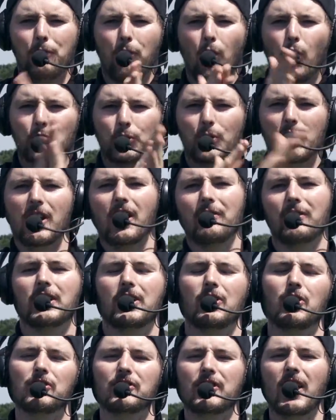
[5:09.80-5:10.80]
forward to another
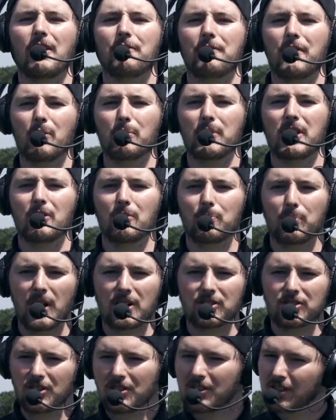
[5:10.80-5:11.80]
good day filming here at
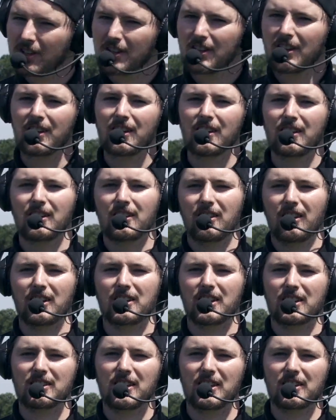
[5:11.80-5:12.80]
Preston.
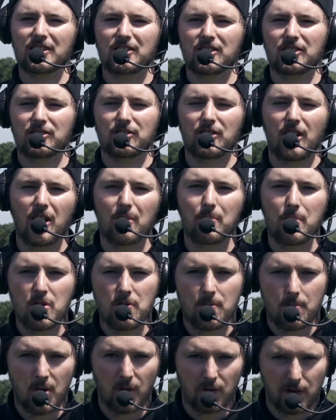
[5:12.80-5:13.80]
Like I said, this is
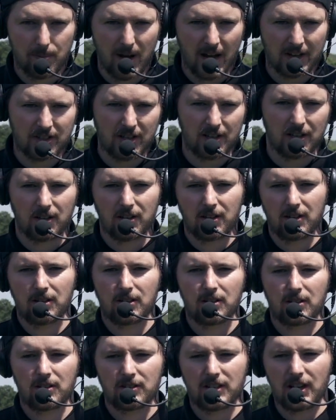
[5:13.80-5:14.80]
the movie magic.
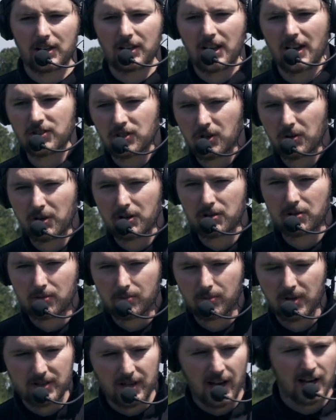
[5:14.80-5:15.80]
Second day shooting,
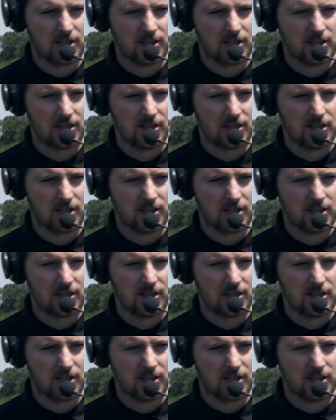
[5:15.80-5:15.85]
but it's